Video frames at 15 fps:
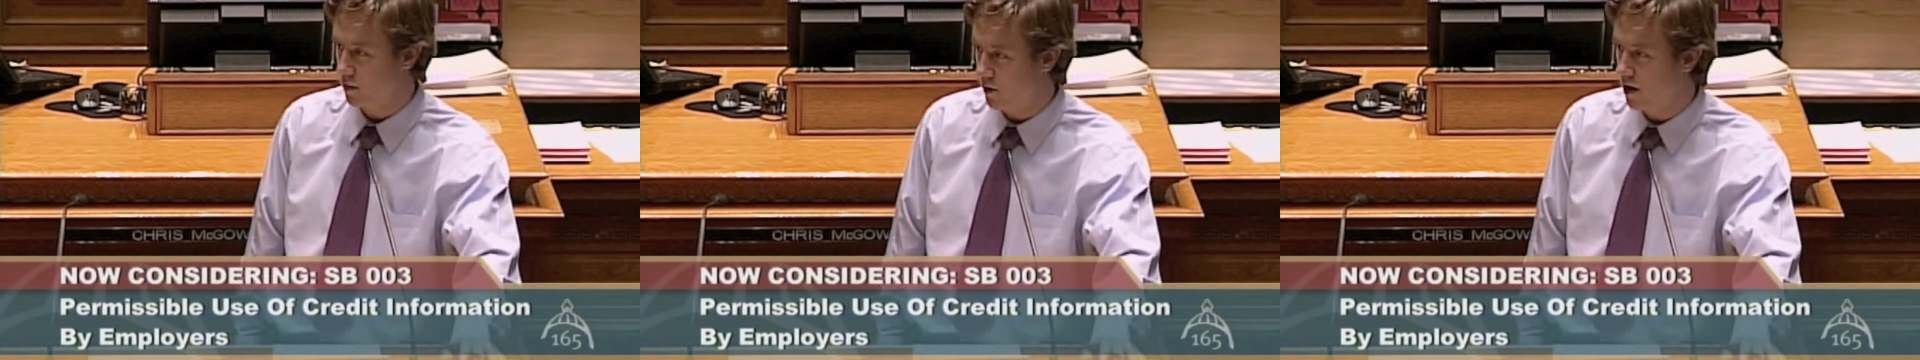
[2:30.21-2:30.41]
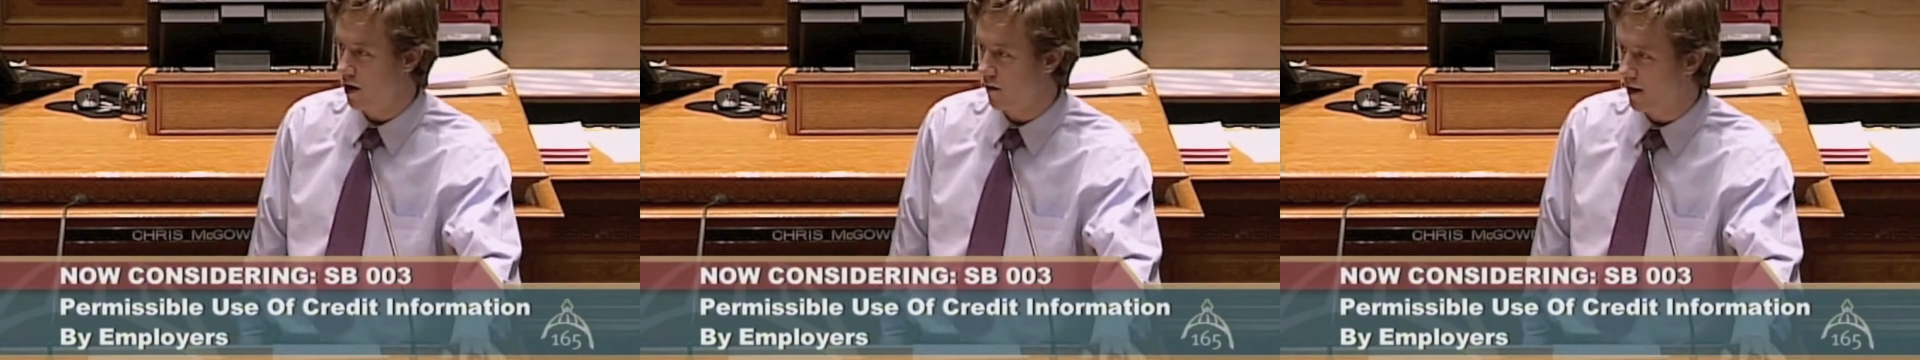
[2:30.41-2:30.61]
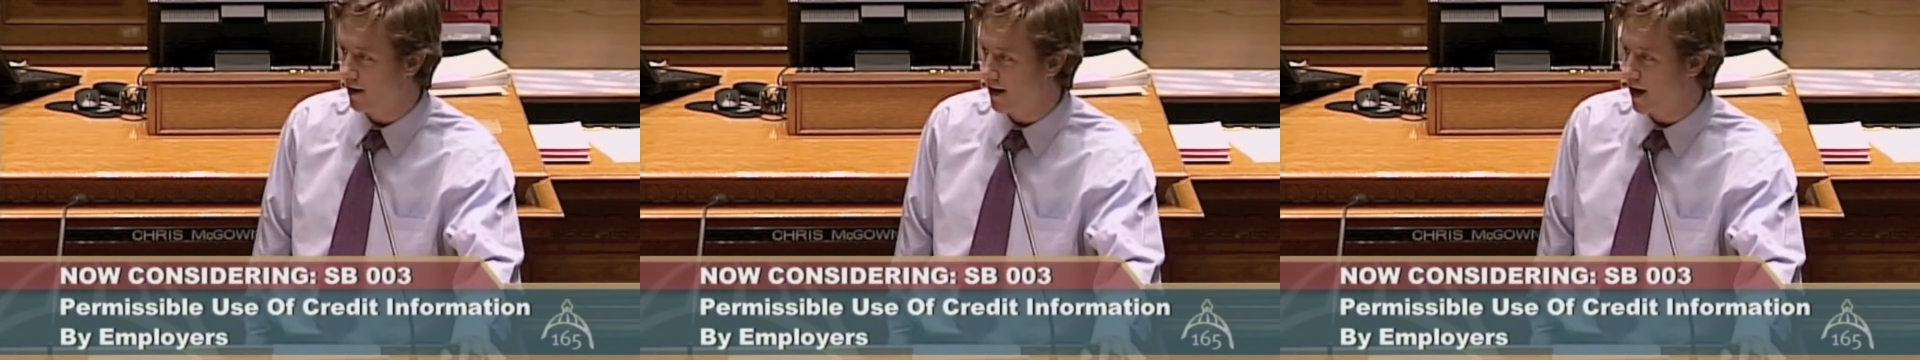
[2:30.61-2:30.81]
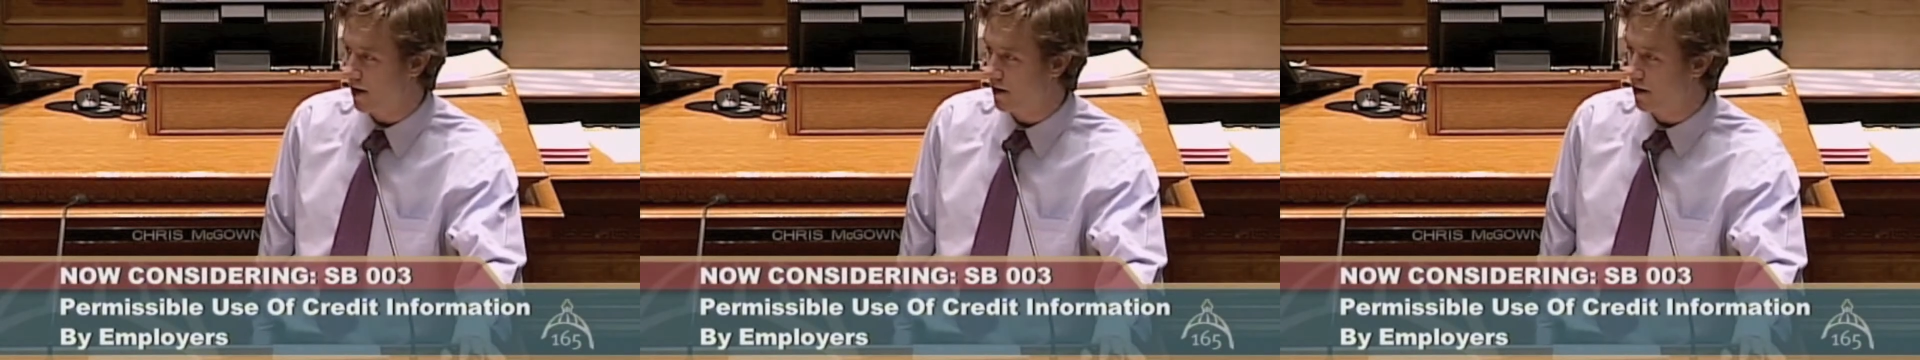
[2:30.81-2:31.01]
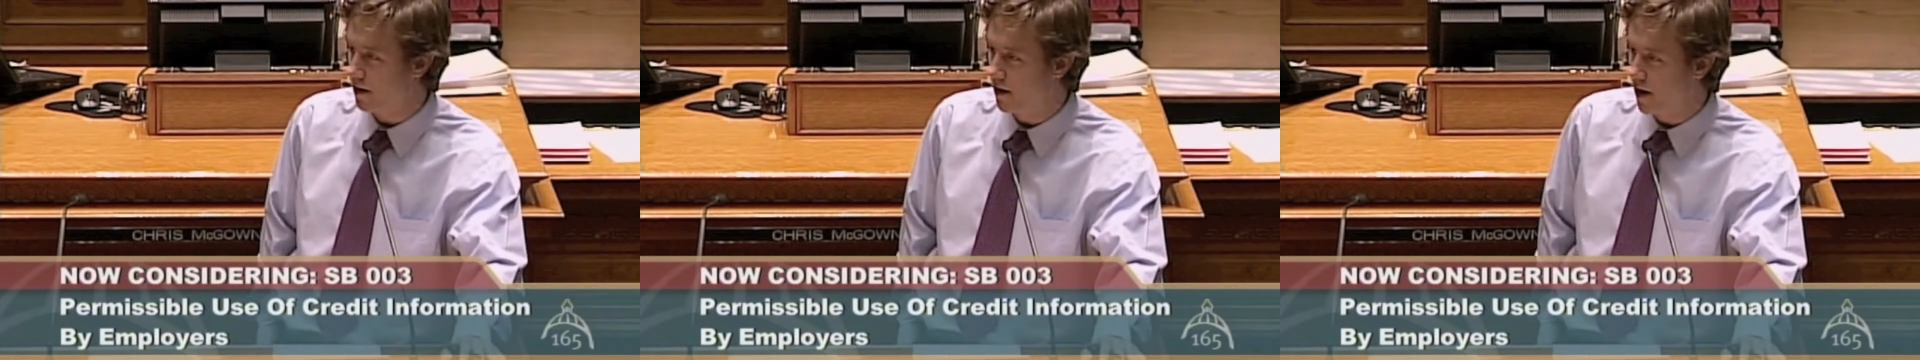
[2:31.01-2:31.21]
So we know right
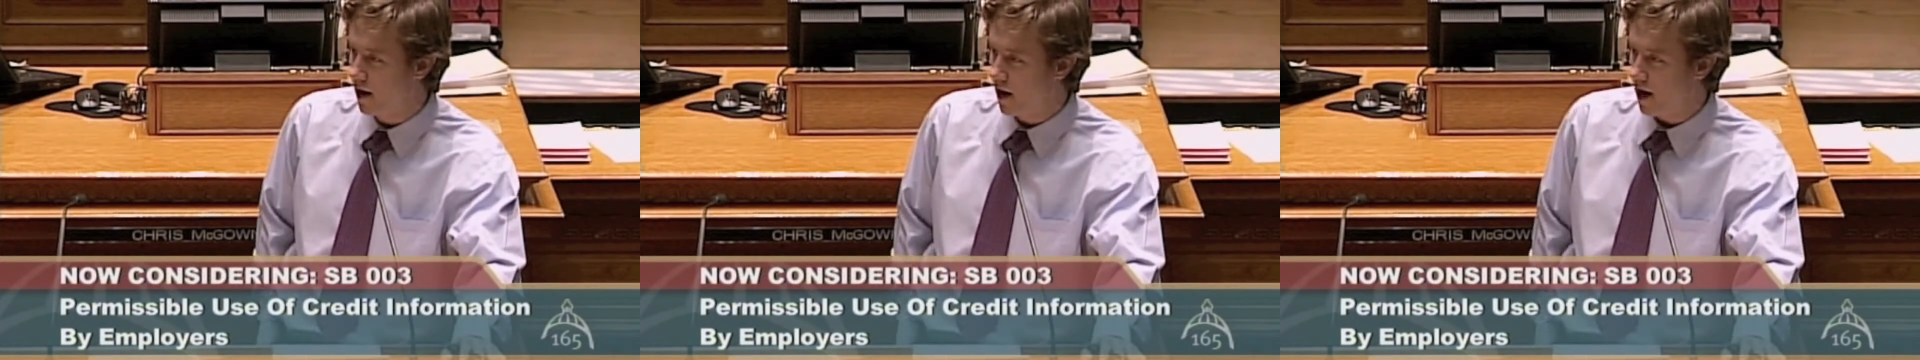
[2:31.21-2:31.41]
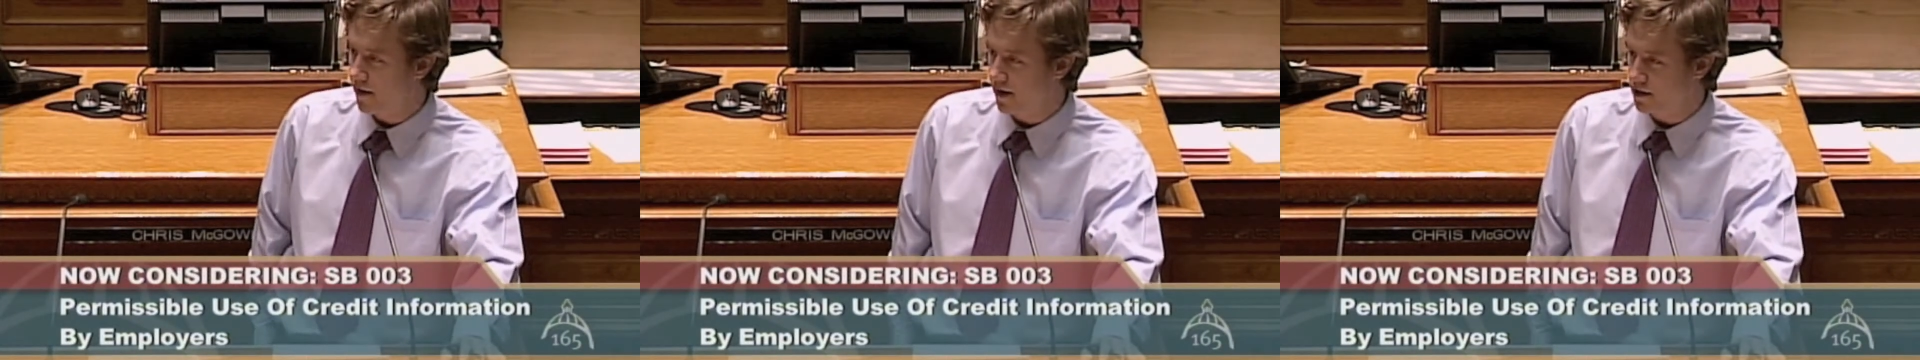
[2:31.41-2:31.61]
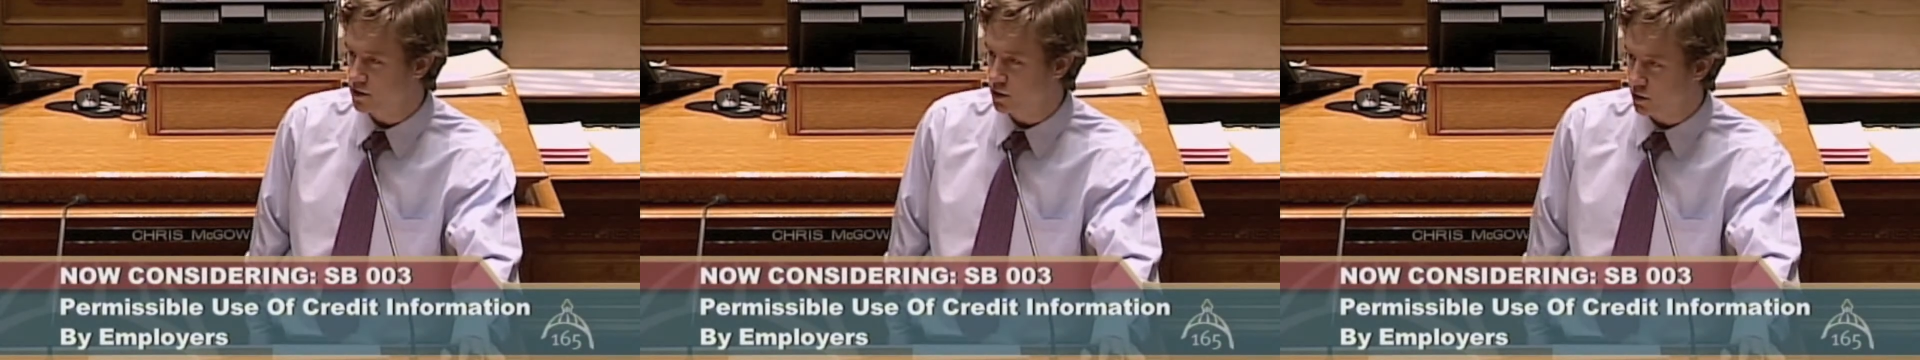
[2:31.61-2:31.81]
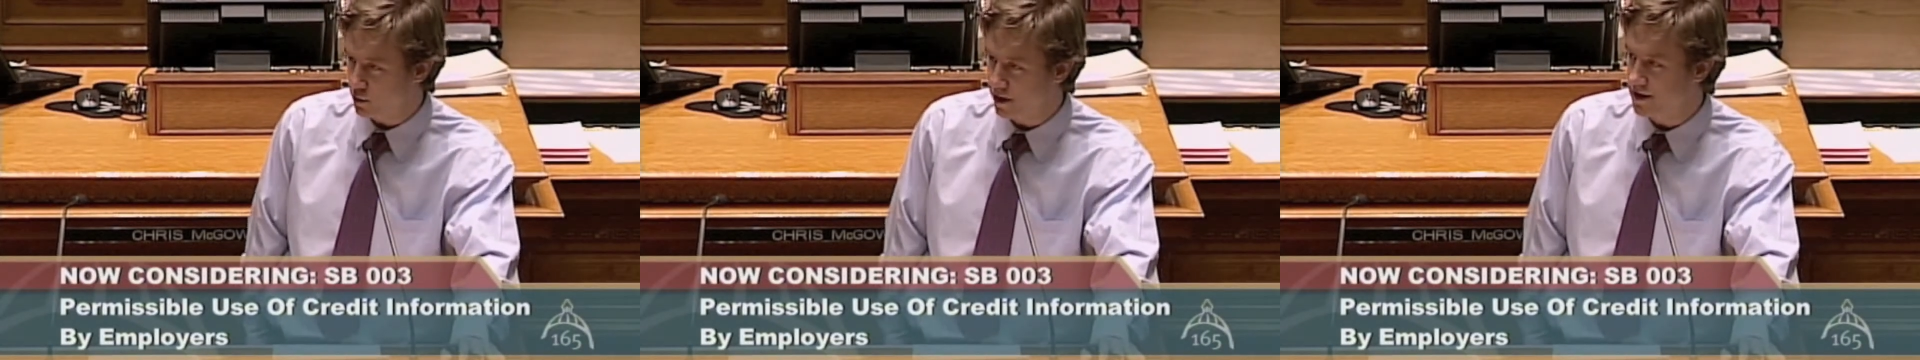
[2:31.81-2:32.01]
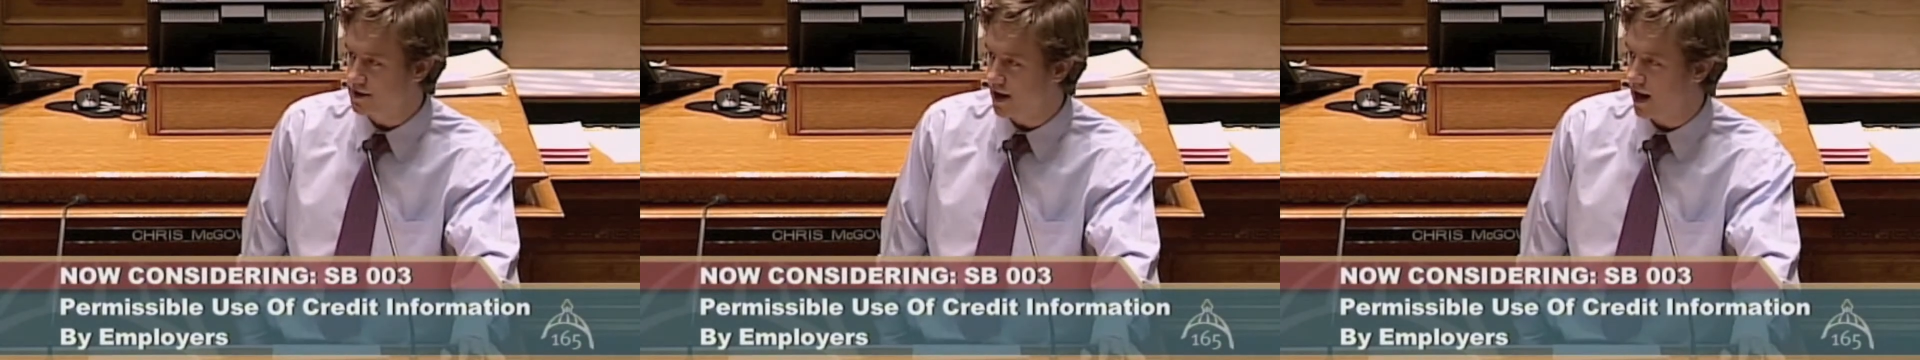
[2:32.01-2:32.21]
now that I think it's
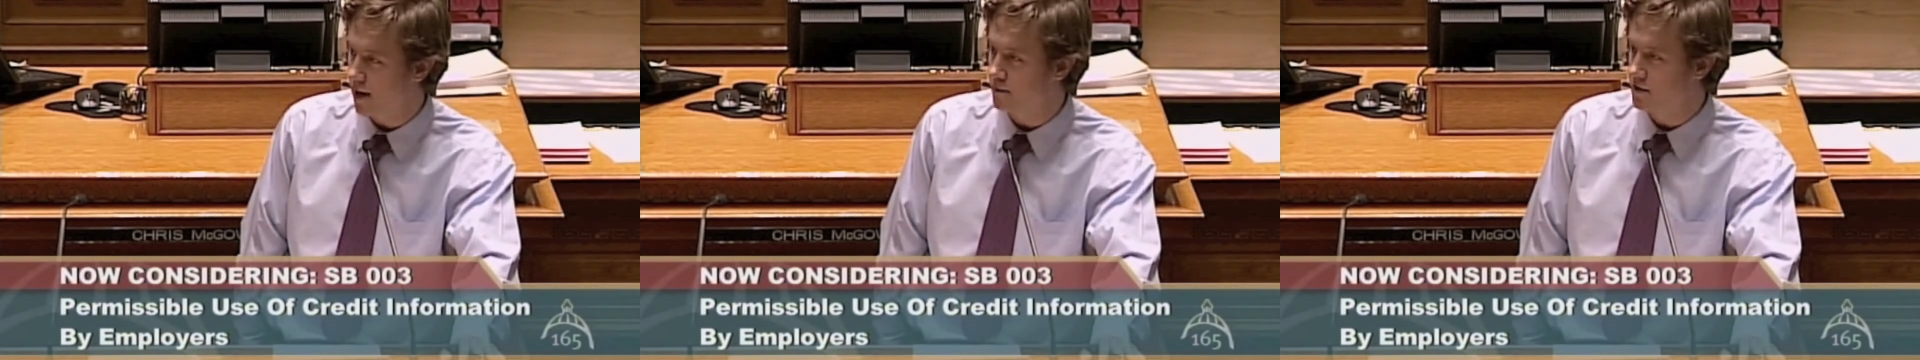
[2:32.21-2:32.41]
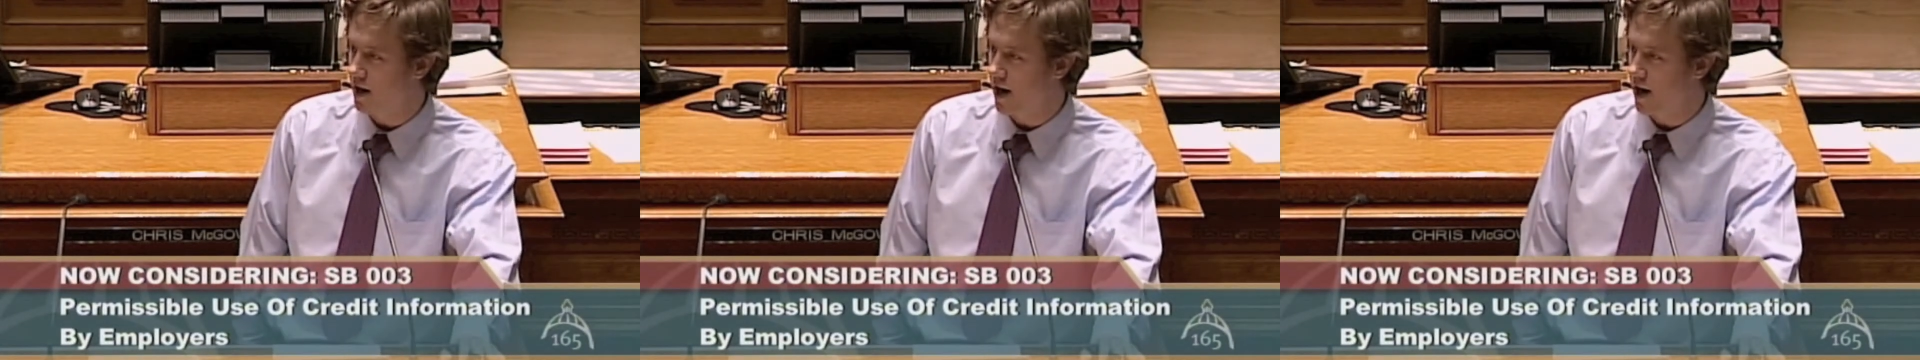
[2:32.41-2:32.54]
3 times